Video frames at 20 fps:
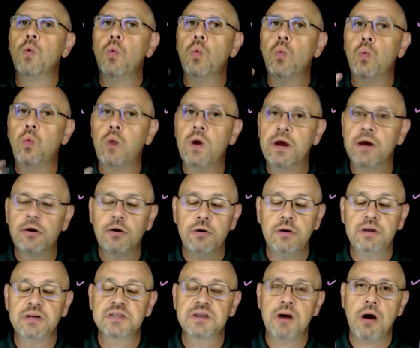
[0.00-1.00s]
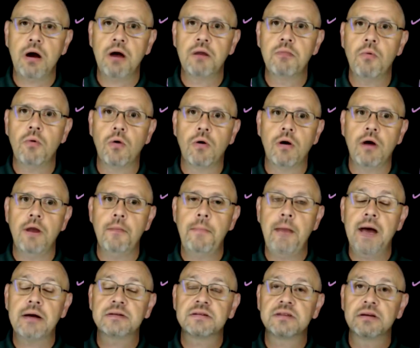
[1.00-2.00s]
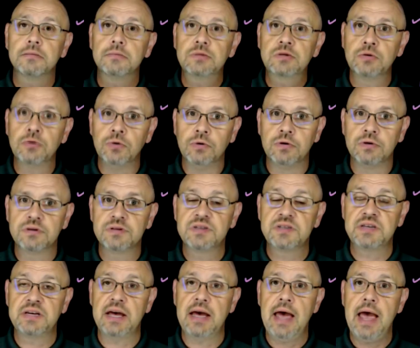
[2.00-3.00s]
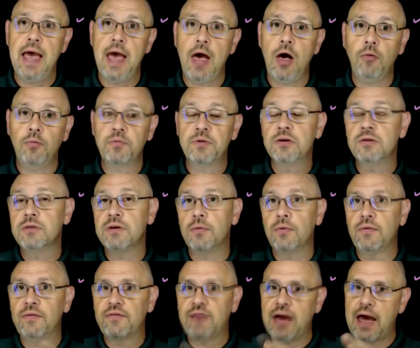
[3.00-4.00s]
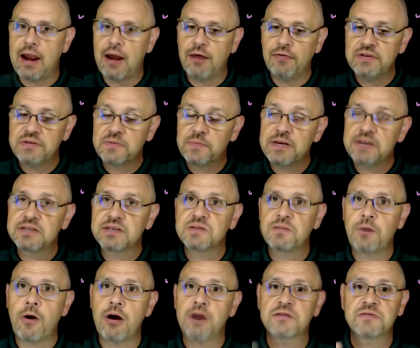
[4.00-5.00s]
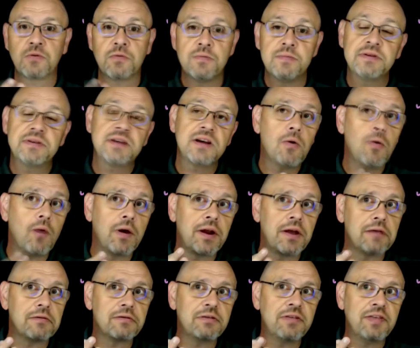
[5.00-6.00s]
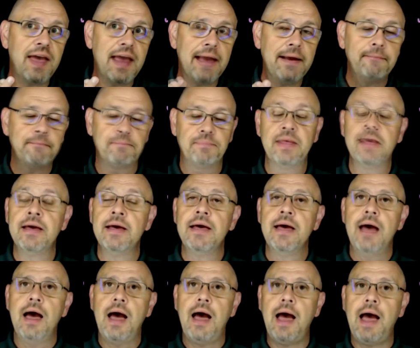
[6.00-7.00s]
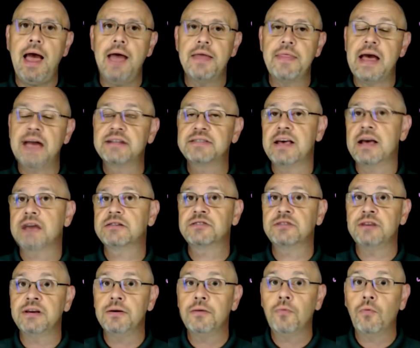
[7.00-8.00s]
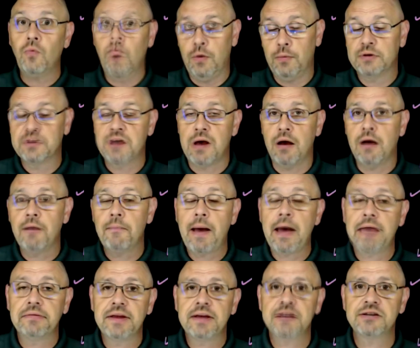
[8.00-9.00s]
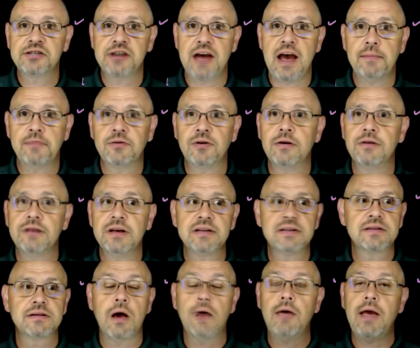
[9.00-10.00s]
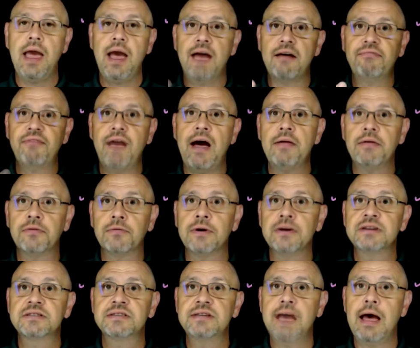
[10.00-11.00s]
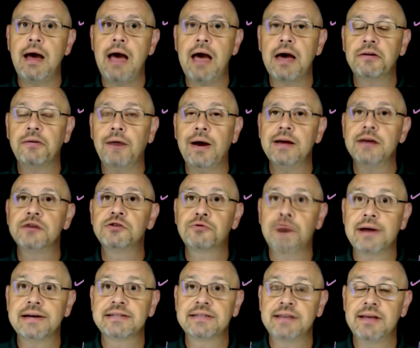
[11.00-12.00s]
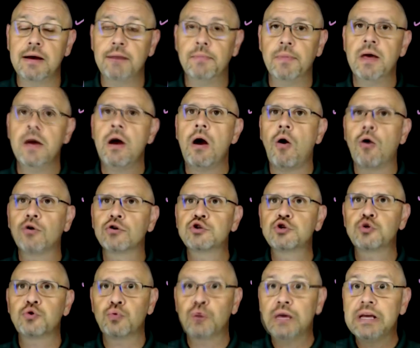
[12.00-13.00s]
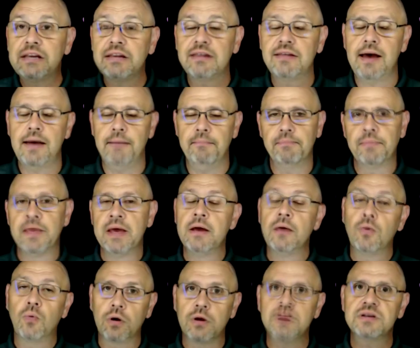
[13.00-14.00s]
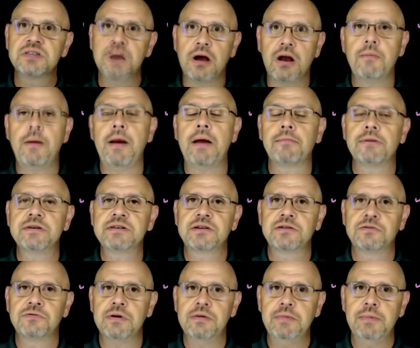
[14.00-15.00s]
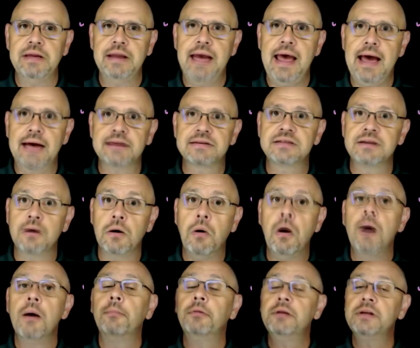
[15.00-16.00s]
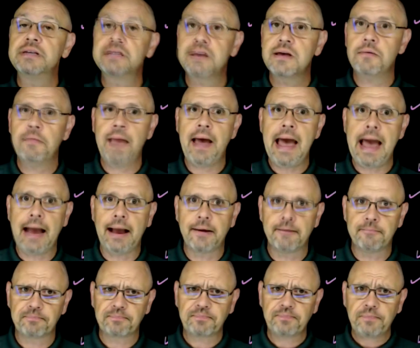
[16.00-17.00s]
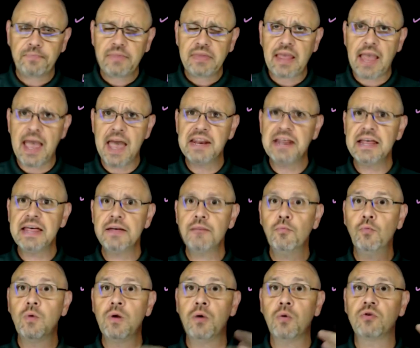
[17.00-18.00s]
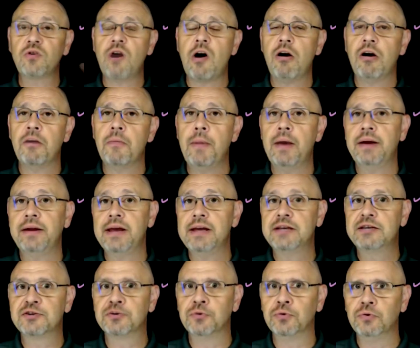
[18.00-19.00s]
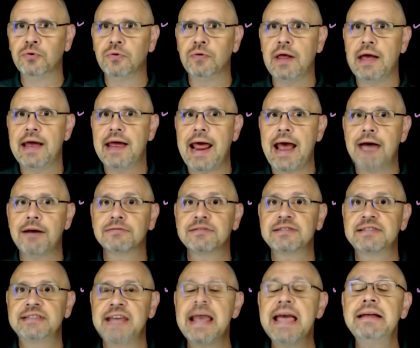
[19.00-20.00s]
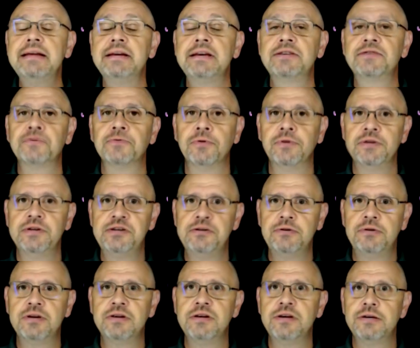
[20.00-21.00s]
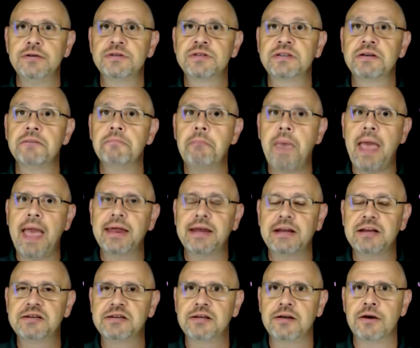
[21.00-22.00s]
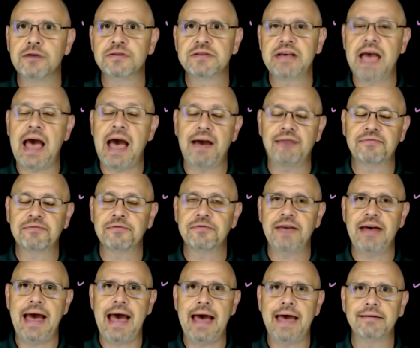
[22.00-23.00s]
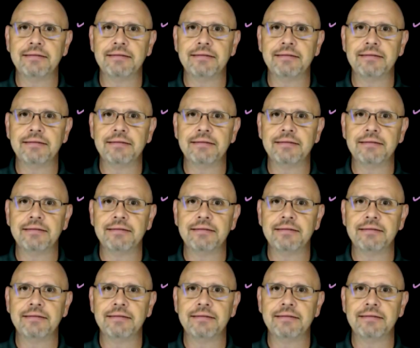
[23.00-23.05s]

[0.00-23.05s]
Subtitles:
We're going to talk more about some tools to help you that we've got all these pieces parts. We're missing one other thing, and that's actually what we'll talk about next chapter. And that's, okay, I found the risks, now how do I address them or treat them? We're going to talk about risk treatment next, so please come back. And then we'll talk about a tool, an outstanding tool that you can use to manage those after that.